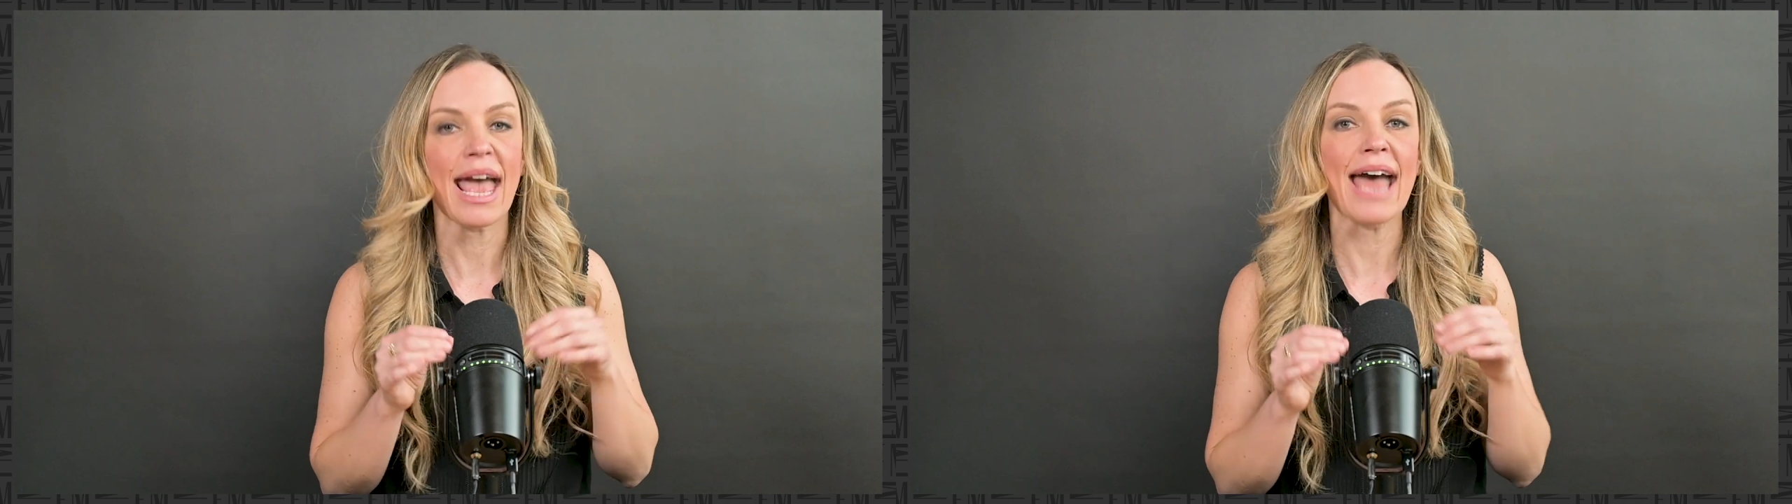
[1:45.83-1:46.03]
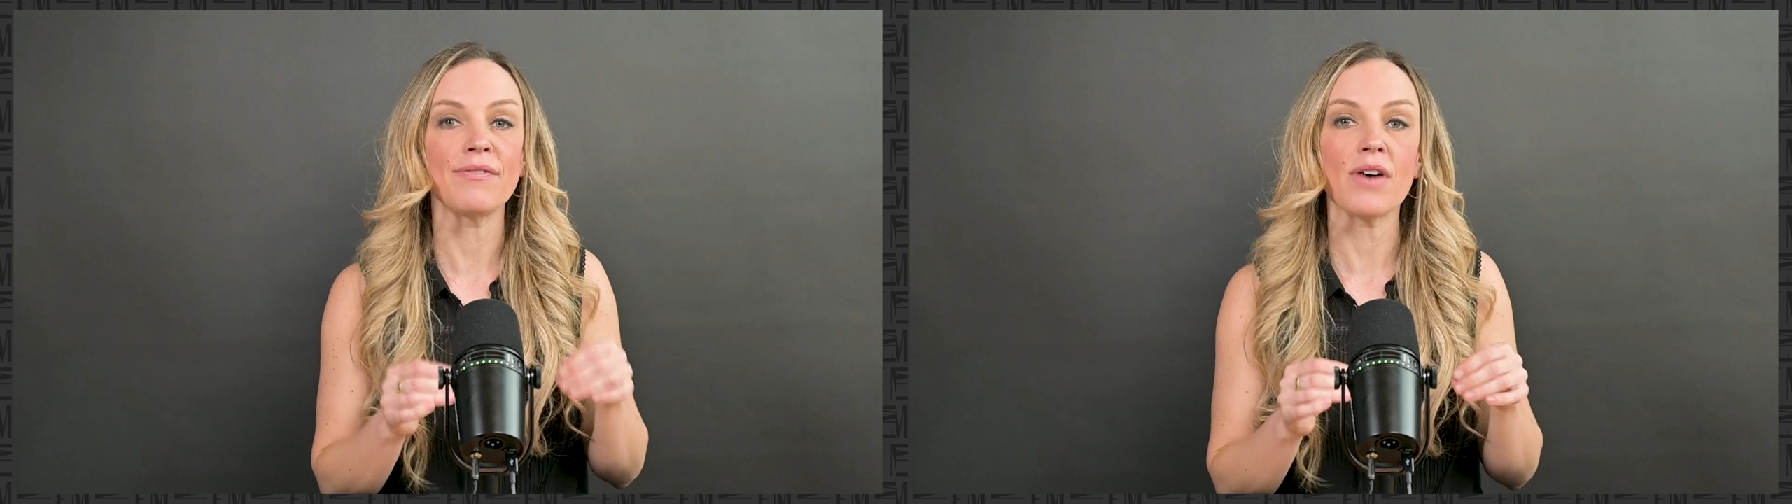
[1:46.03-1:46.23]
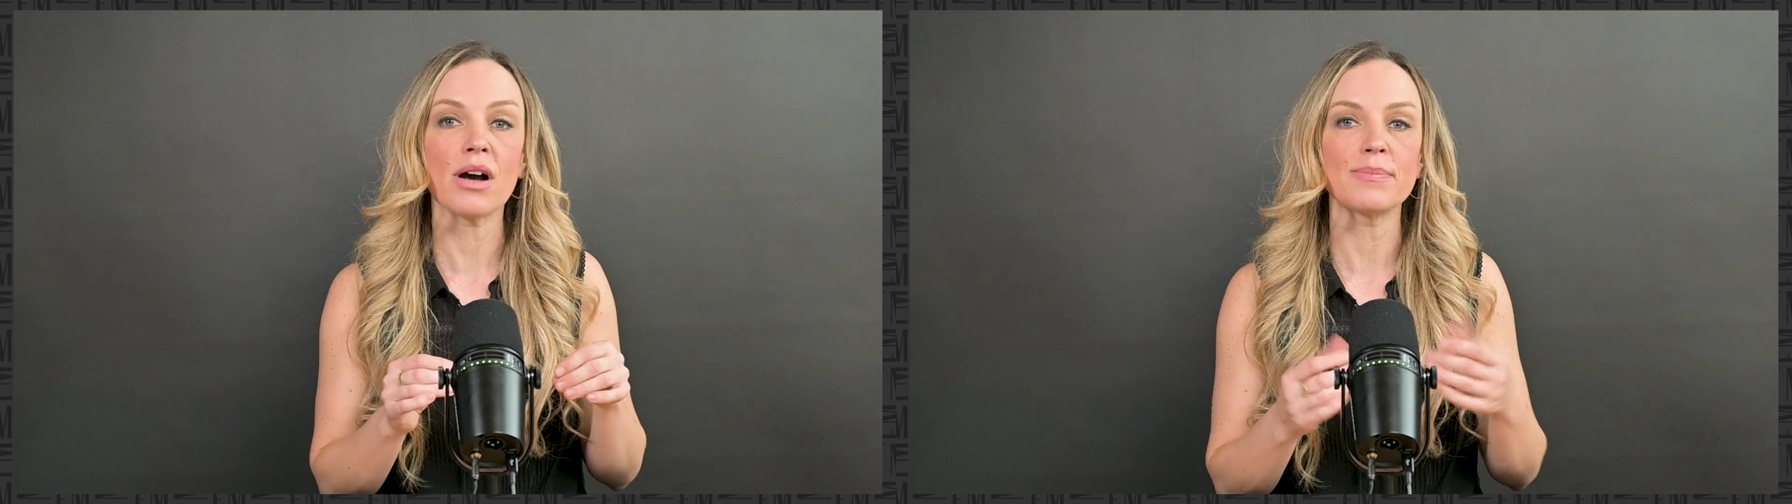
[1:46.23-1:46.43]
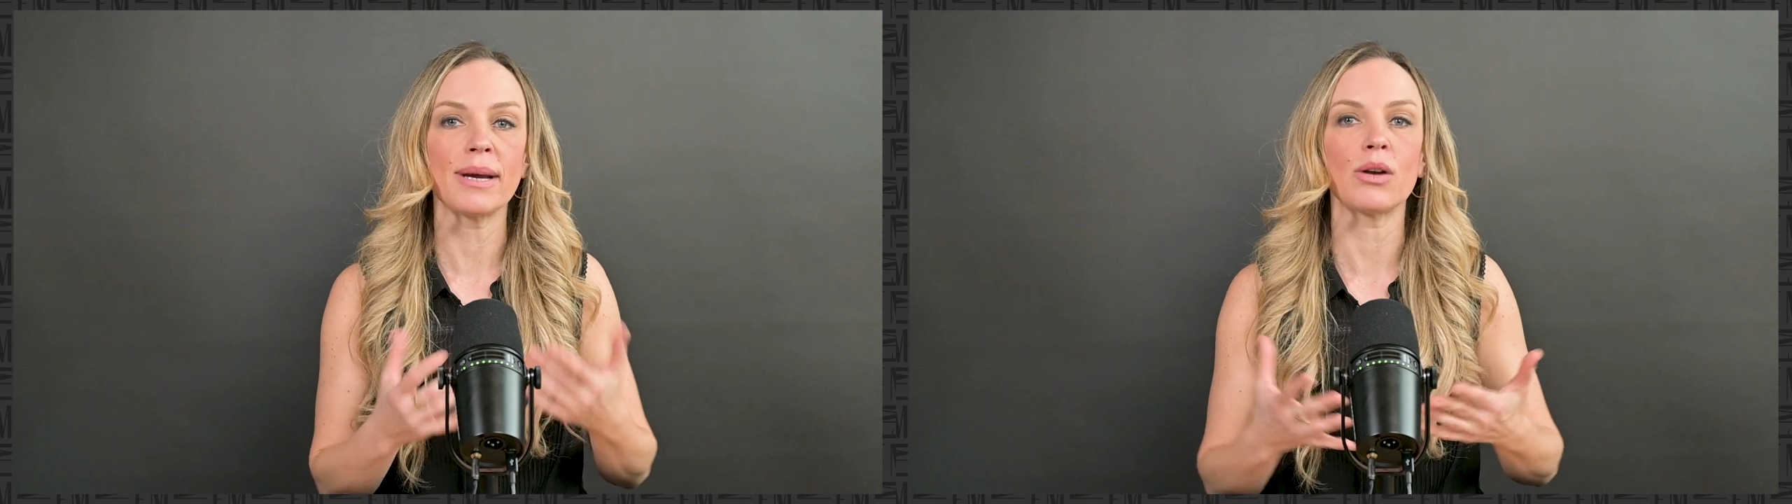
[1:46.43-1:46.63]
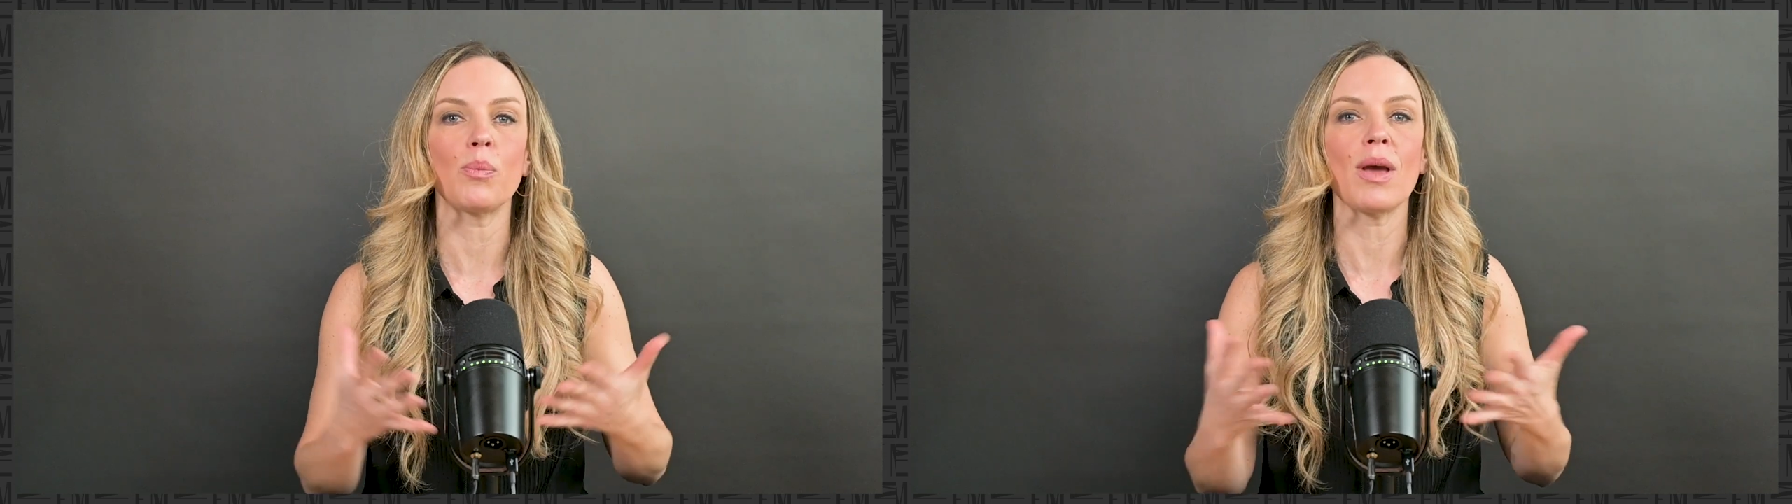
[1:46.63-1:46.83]
At Fox
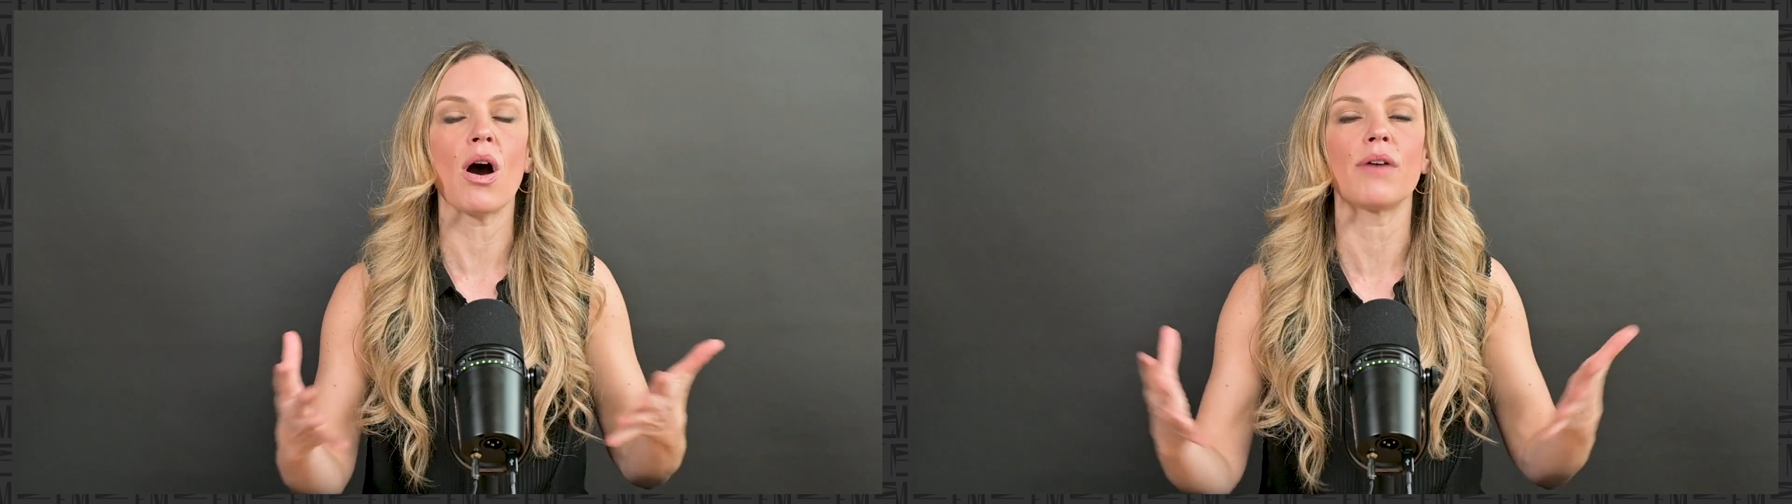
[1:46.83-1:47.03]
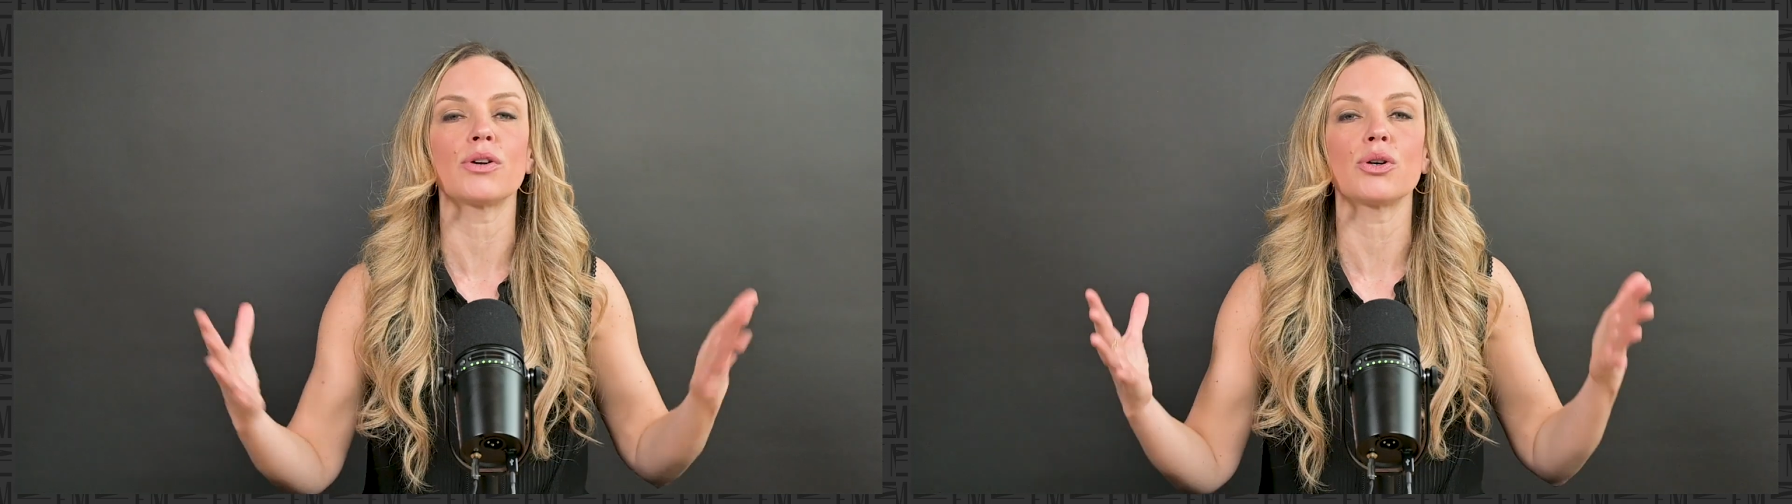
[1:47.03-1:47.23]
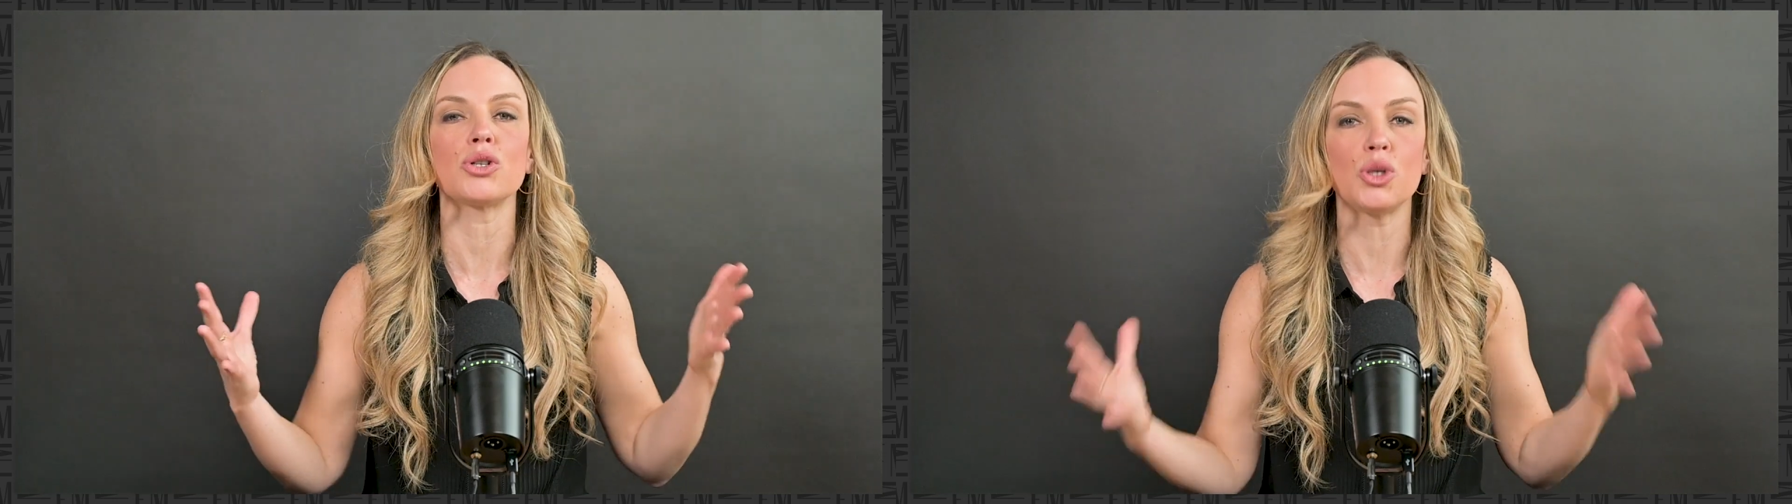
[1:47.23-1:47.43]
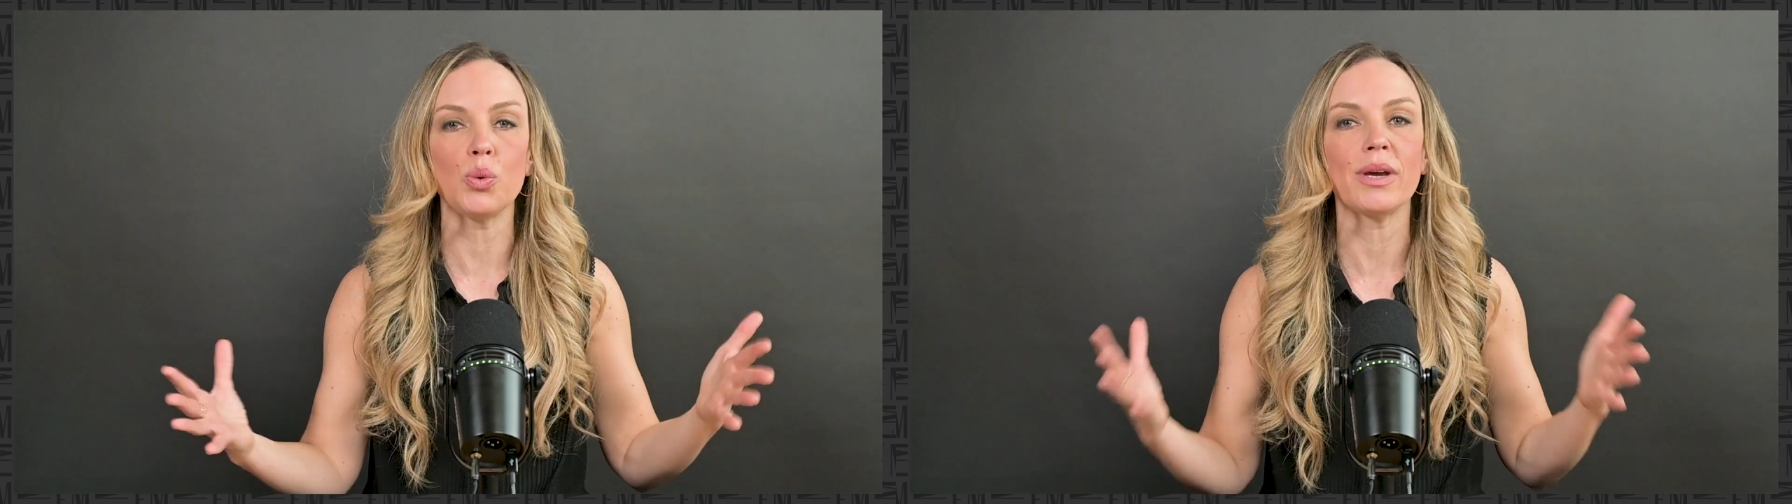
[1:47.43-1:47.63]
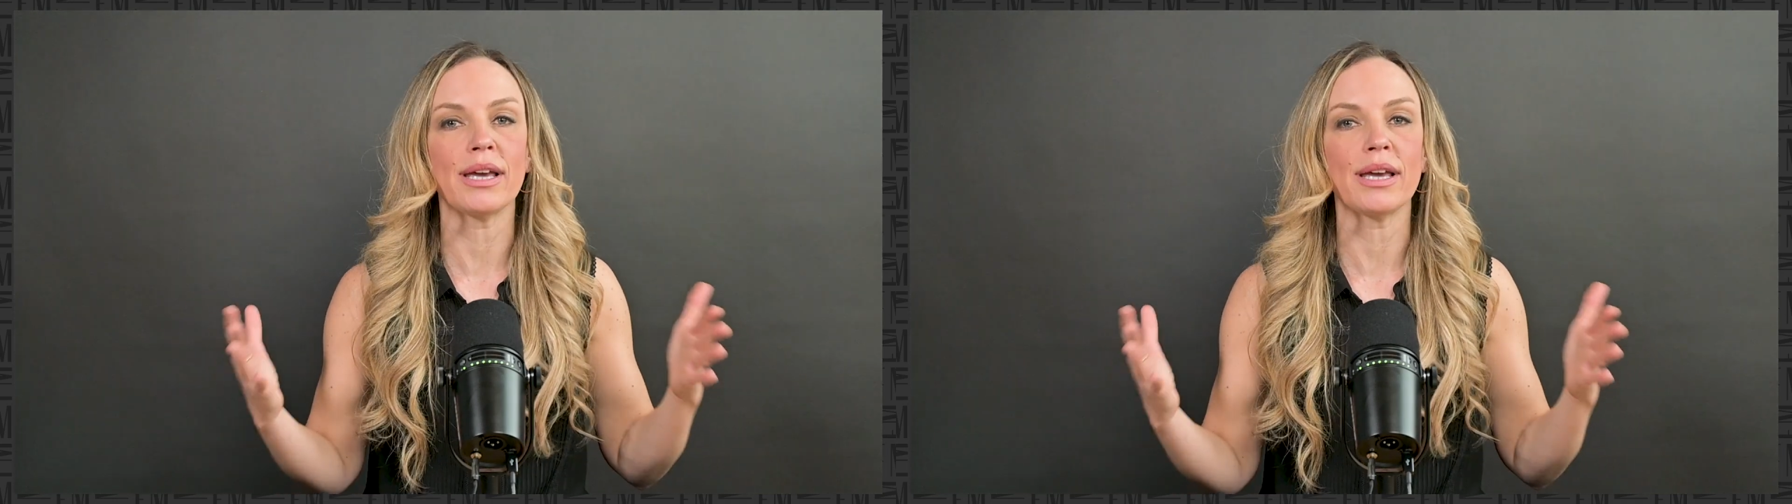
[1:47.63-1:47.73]
Marin, we offer two